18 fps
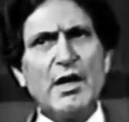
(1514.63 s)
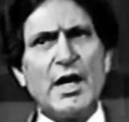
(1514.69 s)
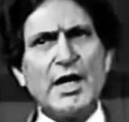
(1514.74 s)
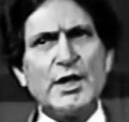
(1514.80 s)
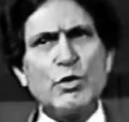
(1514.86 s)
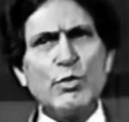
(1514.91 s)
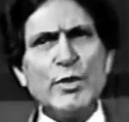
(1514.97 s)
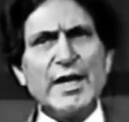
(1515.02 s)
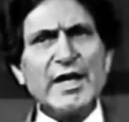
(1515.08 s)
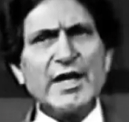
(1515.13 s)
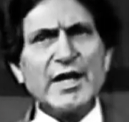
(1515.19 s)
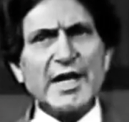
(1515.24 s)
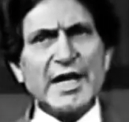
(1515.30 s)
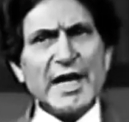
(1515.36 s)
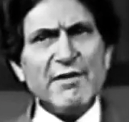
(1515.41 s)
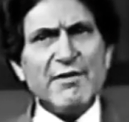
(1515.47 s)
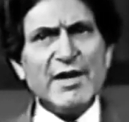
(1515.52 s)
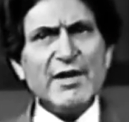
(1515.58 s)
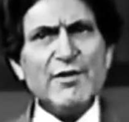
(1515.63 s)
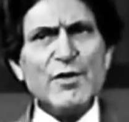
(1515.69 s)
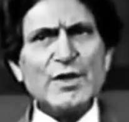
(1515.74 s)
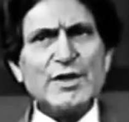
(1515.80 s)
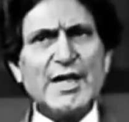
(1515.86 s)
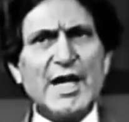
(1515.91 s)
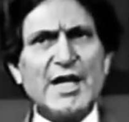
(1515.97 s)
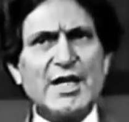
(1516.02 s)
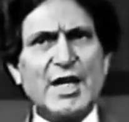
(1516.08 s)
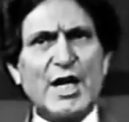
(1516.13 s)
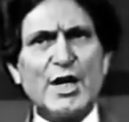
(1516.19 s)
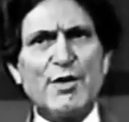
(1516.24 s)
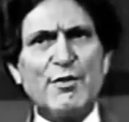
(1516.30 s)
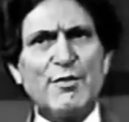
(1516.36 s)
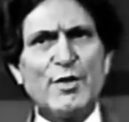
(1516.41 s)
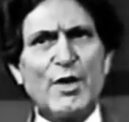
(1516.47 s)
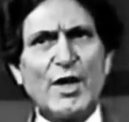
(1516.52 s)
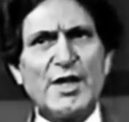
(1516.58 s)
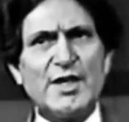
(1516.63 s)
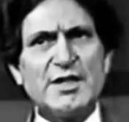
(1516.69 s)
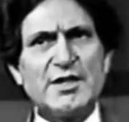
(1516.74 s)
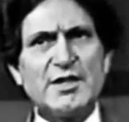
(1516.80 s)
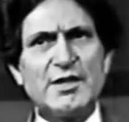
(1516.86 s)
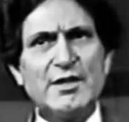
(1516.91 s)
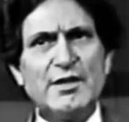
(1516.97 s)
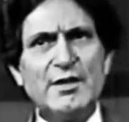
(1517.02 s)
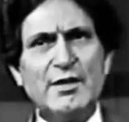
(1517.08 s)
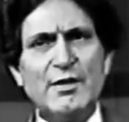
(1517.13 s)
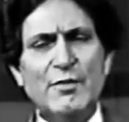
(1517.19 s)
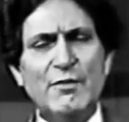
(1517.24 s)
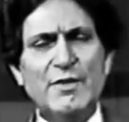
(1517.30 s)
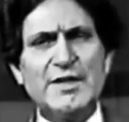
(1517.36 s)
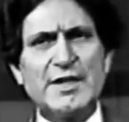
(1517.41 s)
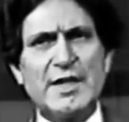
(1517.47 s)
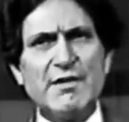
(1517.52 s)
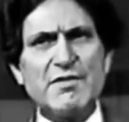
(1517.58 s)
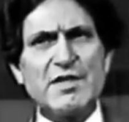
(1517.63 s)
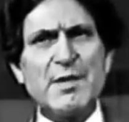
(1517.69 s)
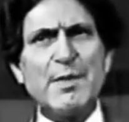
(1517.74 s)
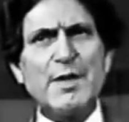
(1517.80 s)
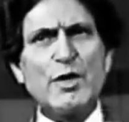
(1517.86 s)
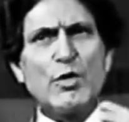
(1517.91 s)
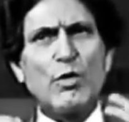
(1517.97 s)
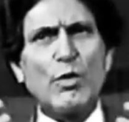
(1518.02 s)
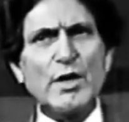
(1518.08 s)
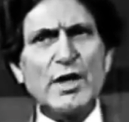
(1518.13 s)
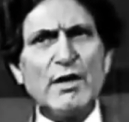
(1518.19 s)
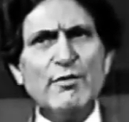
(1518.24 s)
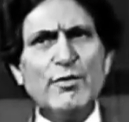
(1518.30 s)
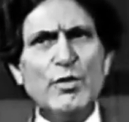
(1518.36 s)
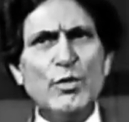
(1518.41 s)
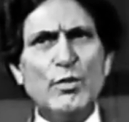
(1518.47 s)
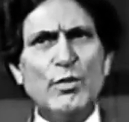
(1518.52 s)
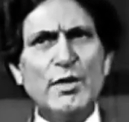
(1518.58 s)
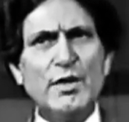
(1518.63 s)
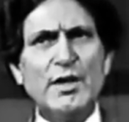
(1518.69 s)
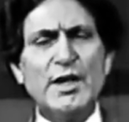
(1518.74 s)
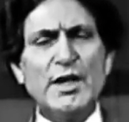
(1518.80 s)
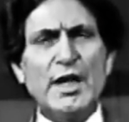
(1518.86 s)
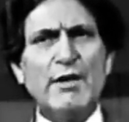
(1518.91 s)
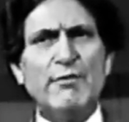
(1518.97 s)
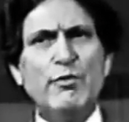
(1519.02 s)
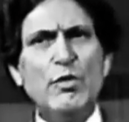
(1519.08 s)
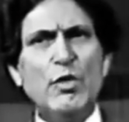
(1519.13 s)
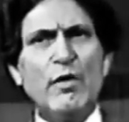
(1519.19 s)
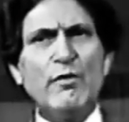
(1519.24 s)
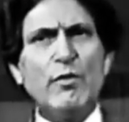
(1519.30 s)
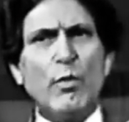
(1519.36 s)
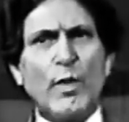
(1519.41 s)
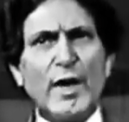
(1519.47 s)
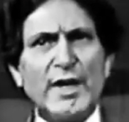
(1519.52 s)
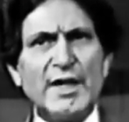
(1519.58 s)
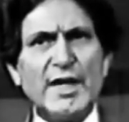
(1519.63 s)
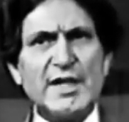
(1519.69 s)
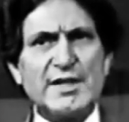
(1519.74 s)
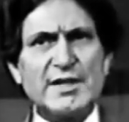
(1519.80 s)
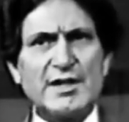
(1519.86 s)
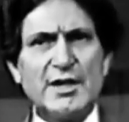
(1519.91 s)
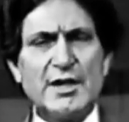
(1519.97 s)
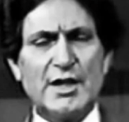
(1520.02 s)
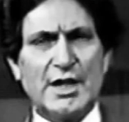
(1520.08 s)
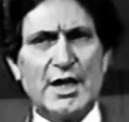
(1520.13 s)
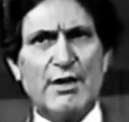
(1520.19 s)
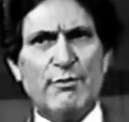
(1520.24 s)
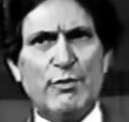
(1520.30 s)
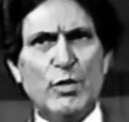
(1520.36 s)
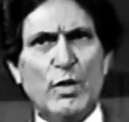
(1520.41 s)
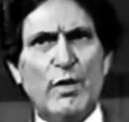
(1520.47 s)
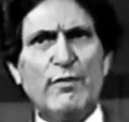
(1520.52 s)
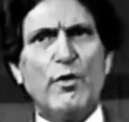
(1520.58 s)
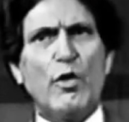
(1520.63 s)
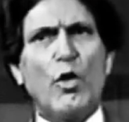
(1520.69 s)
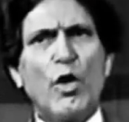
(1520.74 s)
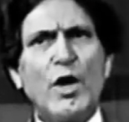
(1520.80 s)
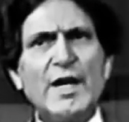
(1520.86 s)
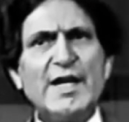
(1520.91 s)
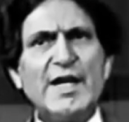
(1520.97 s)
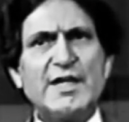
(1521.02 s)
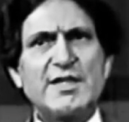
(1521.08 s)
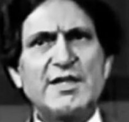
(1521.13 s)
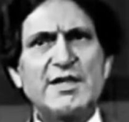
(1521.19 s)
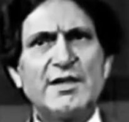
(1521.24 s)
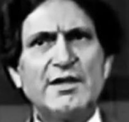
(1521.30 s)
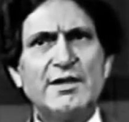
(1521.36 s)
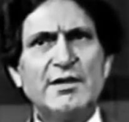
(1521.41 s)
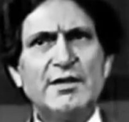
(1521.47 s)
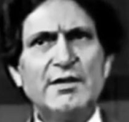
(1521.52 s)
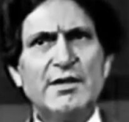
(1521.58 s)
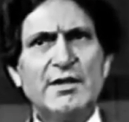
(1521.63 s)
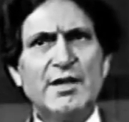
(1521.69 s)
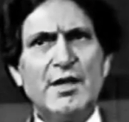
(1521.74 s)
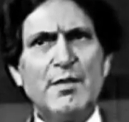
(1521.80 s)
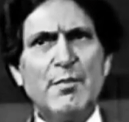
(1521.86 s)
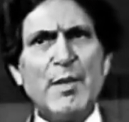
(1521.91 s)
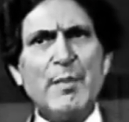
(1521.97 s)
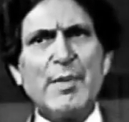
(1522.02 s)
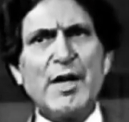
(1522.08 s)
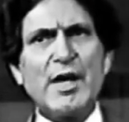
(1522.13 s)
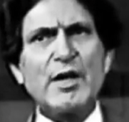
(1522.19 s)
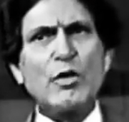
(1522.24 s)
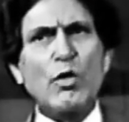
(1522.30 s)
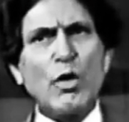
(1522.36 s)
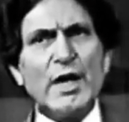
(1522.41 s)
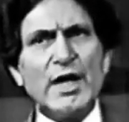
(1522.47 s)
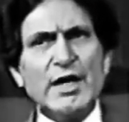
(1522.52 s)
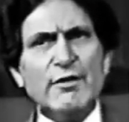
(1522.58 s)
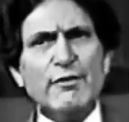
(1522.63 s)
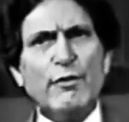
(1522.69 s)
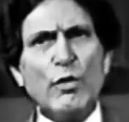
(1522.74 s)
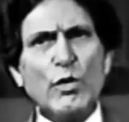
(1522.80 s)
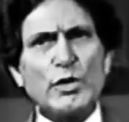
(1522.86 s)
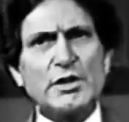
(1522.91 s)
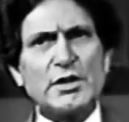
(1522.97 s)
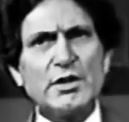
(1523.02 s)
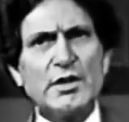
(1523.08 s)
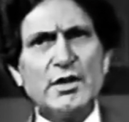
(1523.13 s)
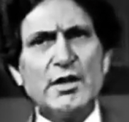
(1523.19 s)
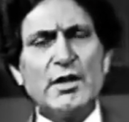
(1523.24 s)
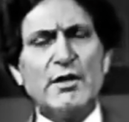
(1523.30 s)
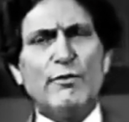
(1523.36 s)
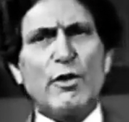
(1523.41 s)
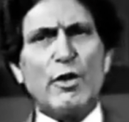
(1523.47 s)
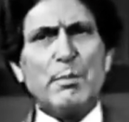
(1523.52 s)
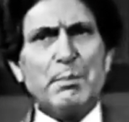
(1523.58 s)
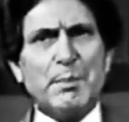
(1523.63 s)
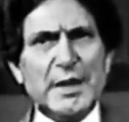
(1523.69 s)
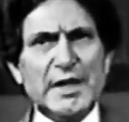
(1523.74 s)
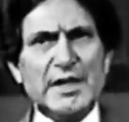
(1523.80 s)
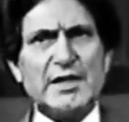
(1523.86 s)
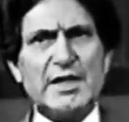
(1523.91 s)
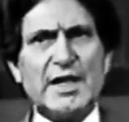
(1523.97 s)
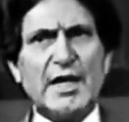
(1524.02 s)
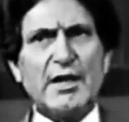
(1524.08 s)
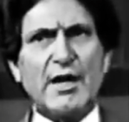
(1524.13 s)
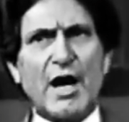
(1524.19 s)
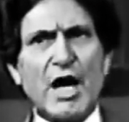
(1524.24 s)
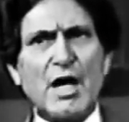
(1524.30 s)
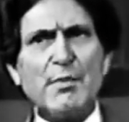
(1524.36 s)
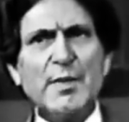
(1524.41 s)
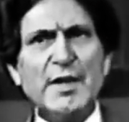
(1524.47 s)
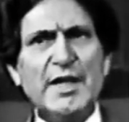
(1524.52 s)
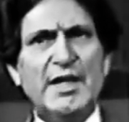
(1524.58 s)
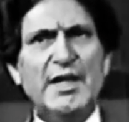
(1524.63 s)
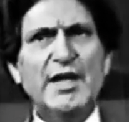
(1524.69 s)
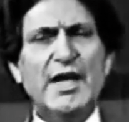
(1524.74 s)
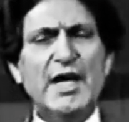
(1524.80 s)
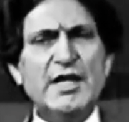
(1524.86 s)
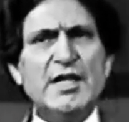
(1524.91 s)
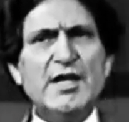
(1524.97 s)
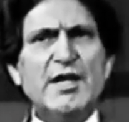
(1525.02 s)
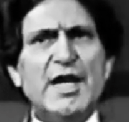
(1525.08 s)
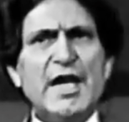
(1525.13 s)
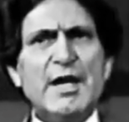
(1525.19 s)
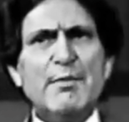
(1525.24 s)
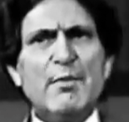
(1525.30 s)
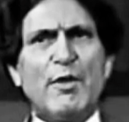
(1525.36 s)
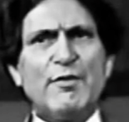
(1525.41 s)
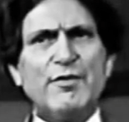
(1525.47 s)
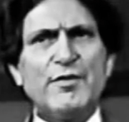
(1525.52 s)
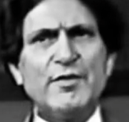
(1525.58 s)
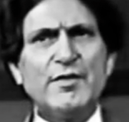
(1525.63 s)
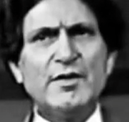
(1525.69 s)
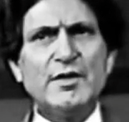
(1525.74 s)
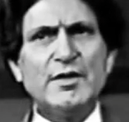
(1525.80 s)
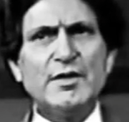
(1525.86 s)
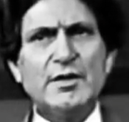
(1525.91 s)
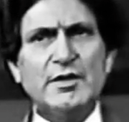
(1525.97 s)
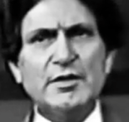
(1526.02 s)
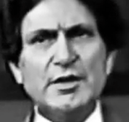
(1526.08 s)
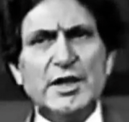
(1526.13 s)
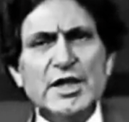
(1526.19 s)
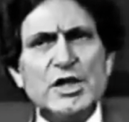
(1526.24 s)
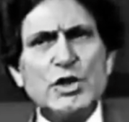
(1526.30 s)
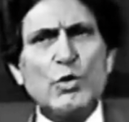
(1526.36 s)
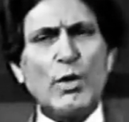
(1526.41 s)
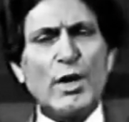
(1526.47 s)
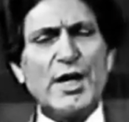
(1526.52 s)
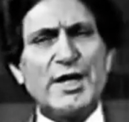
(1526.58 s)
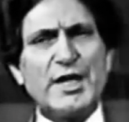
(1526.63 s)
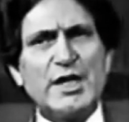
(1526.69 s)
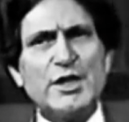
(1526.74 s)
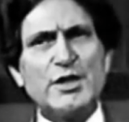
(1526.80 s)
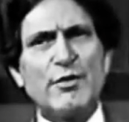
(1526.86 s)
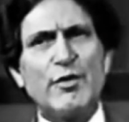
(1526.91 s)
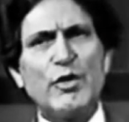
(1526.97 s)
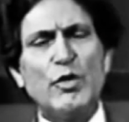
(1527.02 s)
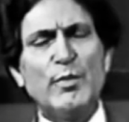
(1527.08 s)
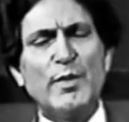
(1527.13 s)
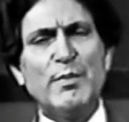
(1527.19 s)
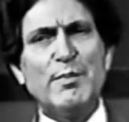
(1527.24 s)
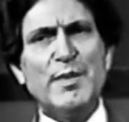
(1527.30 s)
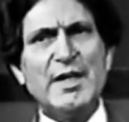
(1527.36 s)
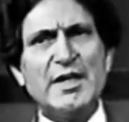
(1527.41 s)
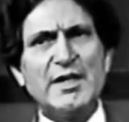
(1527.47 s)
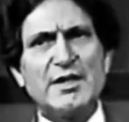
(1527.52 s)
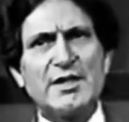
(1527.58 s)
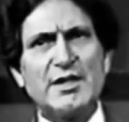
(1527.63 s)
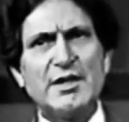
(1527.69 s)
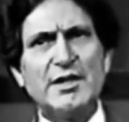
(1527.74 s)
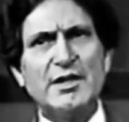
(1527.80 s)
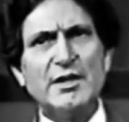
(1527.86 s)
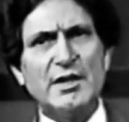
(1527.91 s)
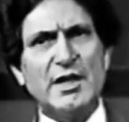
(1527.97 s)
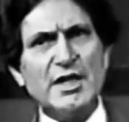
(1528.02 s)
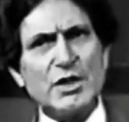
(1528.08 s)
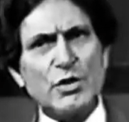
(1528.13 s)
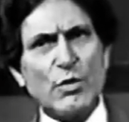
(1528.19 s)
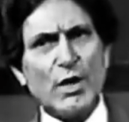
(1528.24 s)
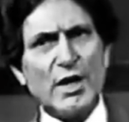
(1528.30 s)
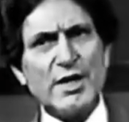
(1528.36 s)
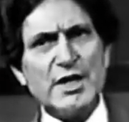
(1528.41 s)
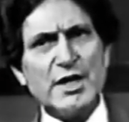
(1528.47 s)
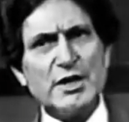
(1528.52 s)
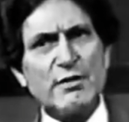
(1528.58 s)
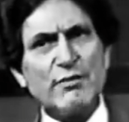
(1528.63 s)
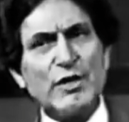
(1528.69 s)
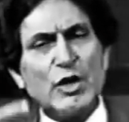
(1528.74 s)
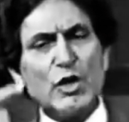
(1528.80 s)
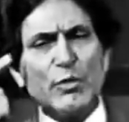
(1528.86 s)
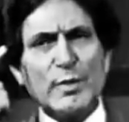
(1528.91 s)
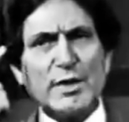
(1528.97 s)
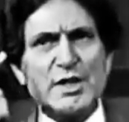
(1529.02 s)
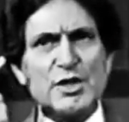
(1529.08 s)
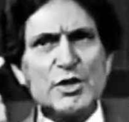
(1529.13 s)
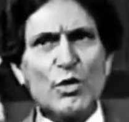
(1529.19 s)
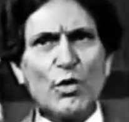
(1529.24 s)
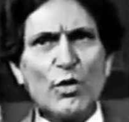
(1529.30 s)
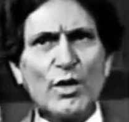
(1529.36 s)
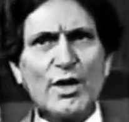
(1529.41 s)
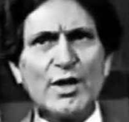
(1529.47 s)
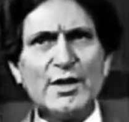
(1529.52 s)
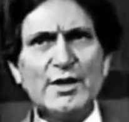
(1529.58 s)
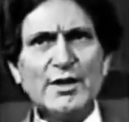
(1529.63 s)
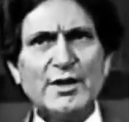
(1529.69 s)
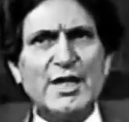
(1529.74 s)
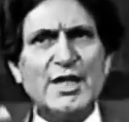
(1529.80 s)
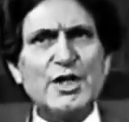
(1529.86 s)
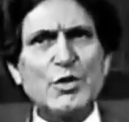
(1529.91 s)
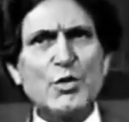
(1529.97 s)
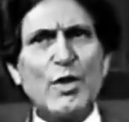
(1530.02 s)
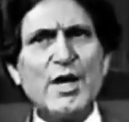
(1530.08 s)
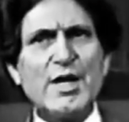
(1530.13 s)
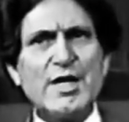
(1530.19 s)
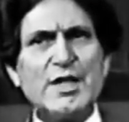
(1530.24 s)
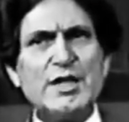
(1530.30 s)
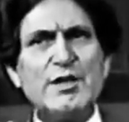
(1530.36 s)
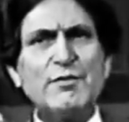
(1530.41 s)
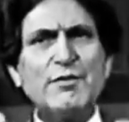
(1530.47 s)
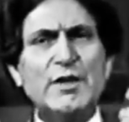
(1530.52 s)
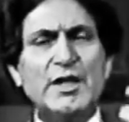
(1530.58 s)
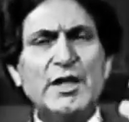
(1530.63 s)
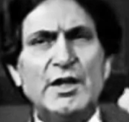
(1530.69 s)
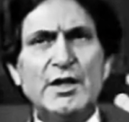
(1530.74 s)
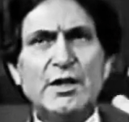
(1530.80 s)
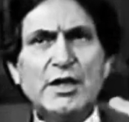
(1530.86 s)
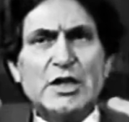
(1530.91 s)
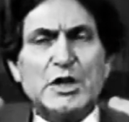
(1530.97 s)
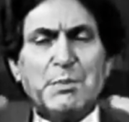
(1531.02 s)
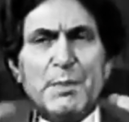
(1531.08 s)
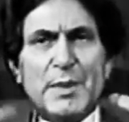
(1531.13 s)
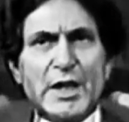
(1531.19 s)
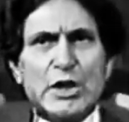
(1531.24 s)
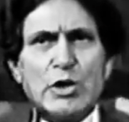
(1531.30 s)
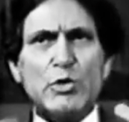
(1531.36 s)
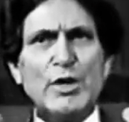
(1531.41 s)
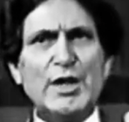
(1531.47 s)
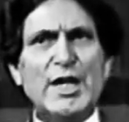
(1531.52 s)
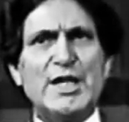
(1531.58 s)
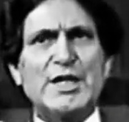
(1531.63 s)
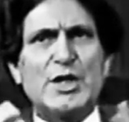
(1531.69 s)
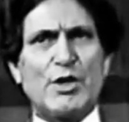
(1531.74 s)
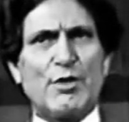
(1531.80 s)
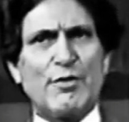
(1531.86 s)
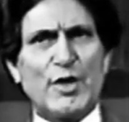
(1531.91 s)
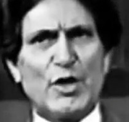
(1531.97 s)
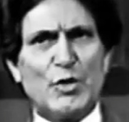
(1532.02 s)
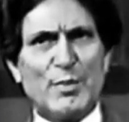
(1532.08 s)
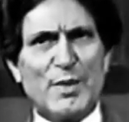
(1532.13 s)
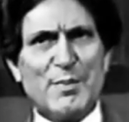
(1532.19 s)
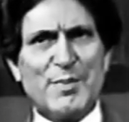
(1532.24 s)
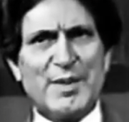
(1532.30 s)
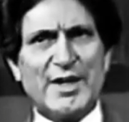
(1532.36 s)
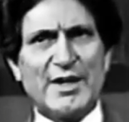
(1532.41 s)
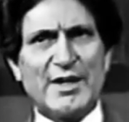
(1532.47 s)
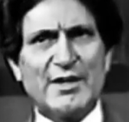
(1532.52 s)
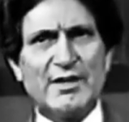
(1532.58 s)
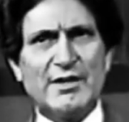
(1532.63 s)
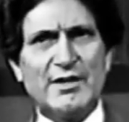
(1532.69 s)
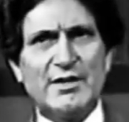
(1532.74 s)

are today craving for that kind of knowledge which gives them a total view, a view of oneness, a view of allness. People are calling forth for peace and harmony in the name of these qualities of human beings, these qualities of the human soul, these qualities of the spiritual nature of a human being.